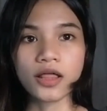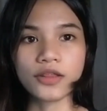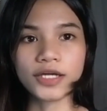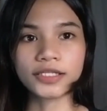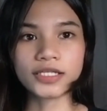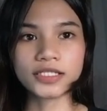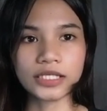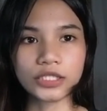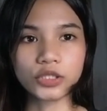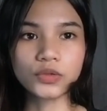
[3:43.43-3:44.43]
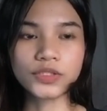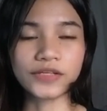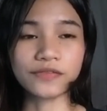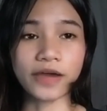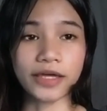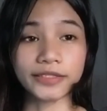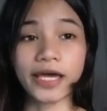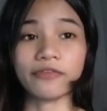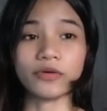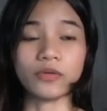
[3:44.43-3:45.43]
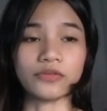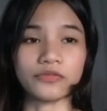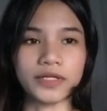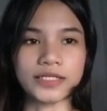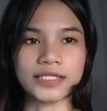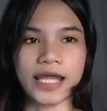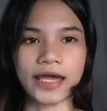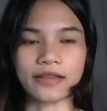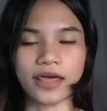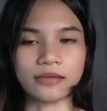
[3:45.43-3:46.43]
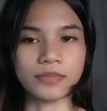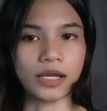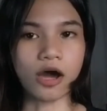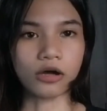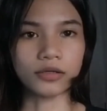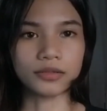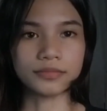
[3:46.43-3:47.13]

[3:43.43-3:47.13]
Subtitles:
that is inclusive and everyone feels like they belong.